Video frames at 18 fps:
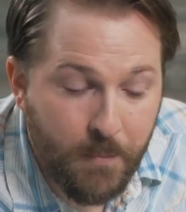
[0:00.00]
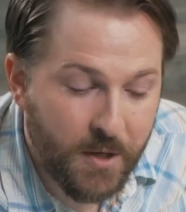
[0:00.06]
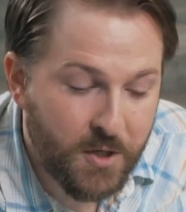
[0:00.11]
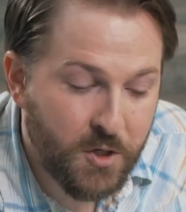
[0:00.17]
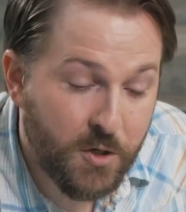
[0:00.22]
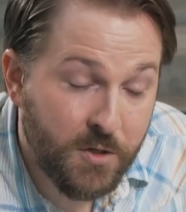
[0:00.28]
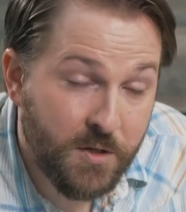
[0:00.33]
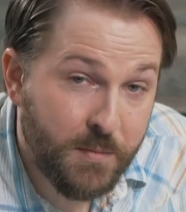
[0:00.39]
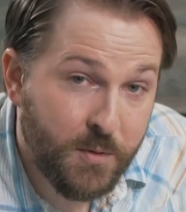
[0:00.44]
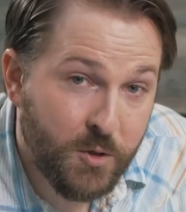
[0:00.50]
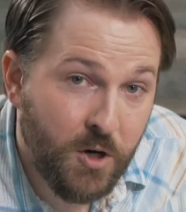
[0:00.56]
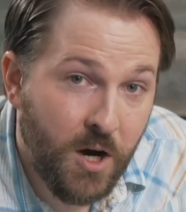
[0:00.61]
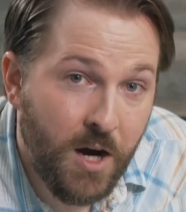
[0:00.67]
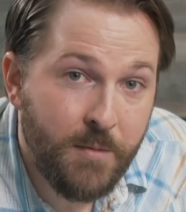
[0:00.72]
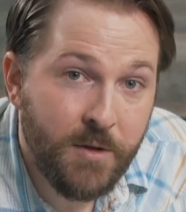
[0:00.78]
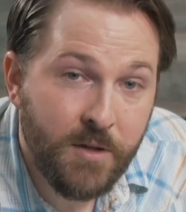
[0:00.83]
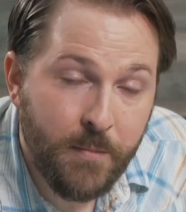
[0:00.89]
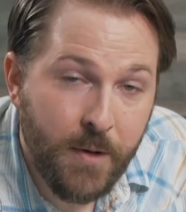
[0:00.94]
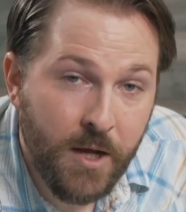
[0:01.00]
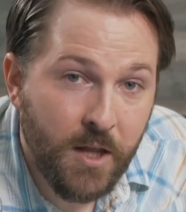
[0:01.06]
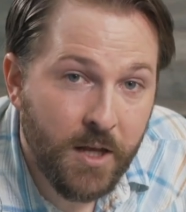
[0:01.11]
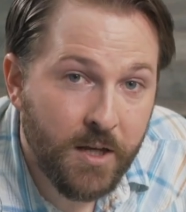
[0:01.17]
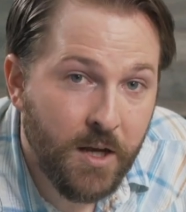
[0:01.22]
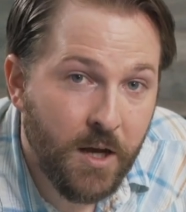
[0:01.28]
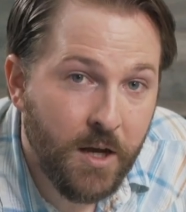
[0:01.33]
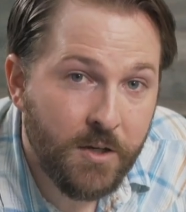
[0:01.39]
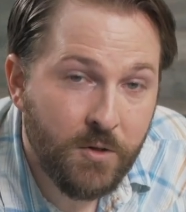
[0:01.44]
Make sure you subscribe, hit the bell
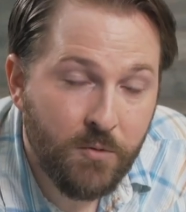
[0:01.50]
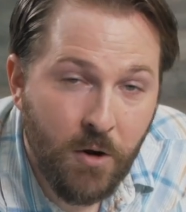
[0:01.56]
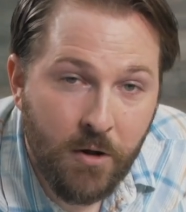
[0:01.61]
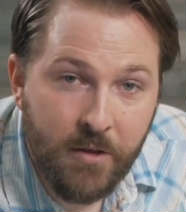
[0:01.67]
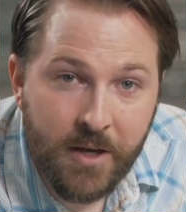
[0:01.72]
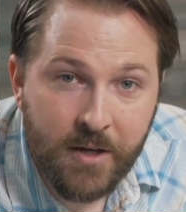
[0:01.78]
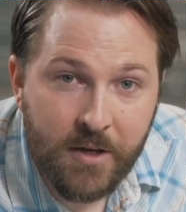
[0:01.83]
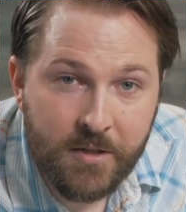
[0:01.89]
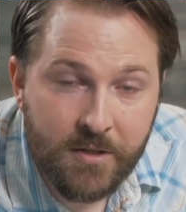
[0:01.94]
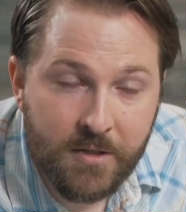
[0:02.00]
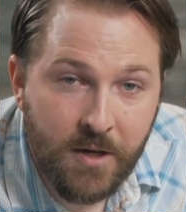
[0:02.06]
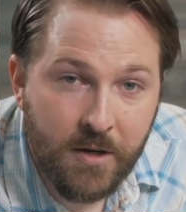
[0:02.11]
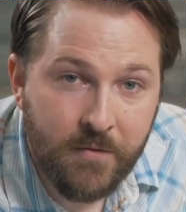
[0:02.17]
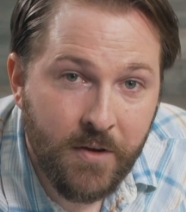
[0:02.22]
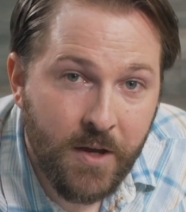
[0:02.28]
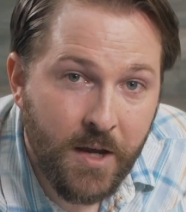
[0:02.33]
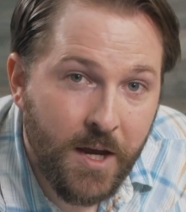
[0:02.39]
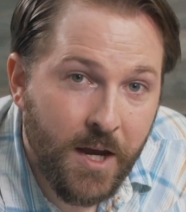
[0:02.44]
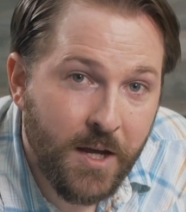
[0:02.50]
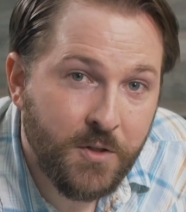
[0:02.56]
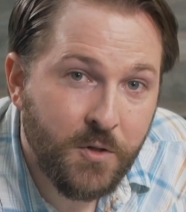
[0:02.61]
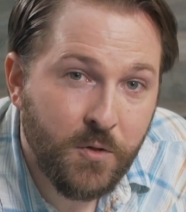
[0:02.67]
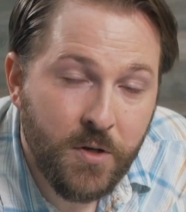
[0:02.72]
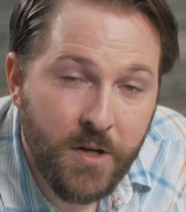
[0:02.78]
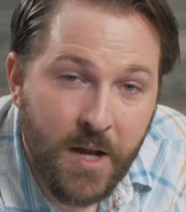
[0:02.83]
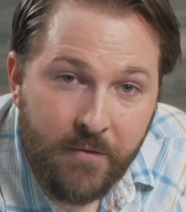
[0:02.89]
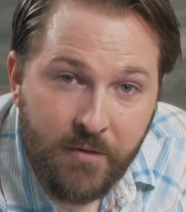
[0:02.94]
icon, do all that good stuff, and
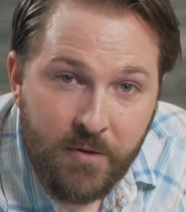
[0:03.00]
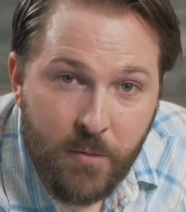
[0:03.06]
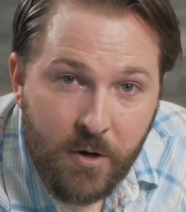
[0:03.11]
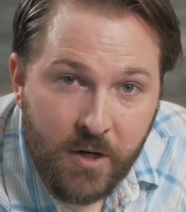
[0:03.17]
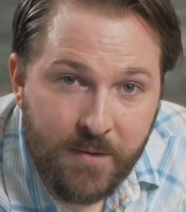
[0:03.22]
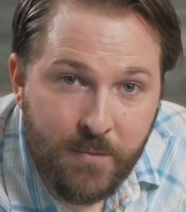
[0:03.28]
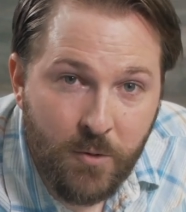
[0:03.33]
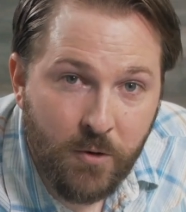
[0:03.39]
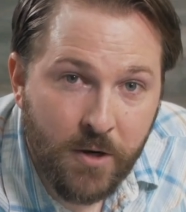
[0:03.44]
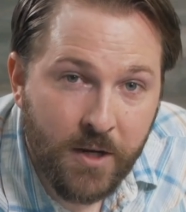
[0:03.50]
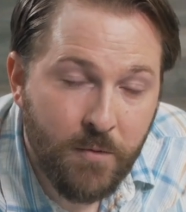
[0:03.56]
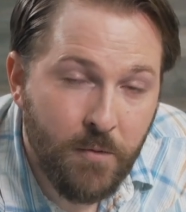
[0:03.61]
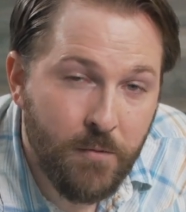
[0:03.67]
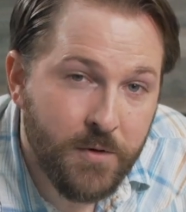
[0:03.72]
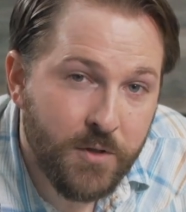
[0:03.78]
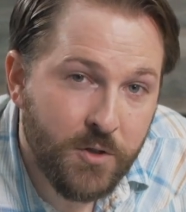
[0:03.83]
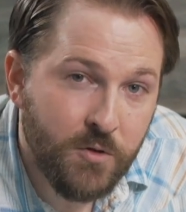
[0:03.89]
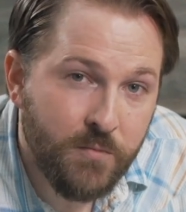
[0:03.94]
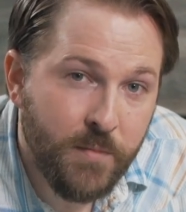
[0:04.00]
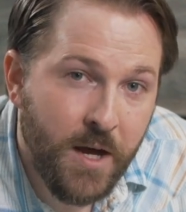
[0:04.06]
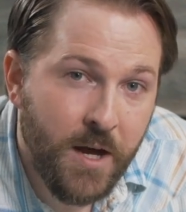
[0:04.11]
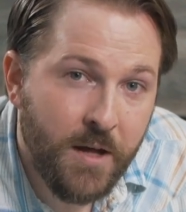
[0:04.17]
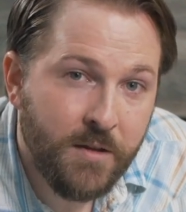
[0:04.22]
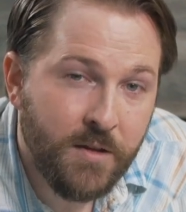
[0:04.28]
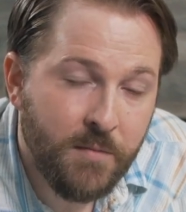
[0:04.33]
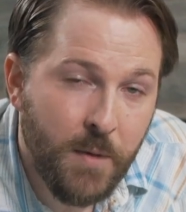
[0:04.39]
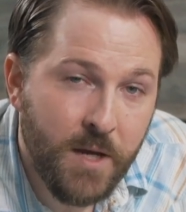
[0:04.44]
tune in every Monday morning when we do
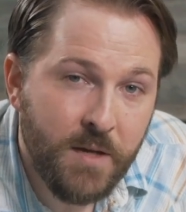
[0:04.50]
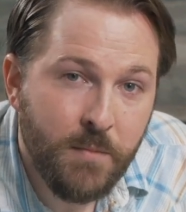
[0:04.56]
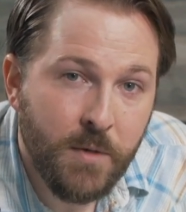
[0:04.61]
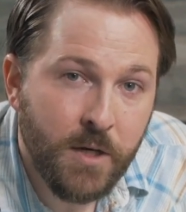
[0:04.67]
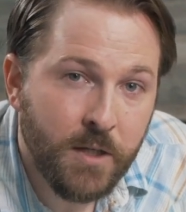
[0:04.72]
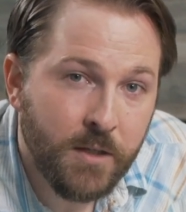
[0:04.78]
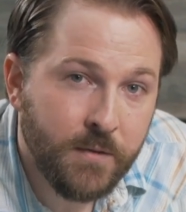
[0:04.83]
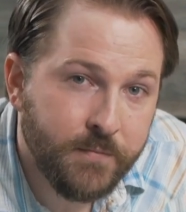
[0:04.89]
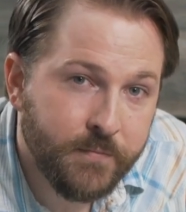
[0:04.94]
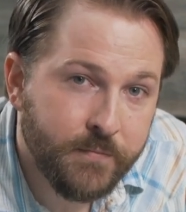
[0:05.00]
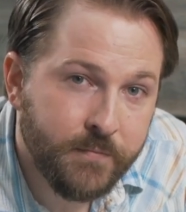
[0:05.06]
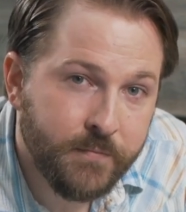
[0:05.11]
math to make money.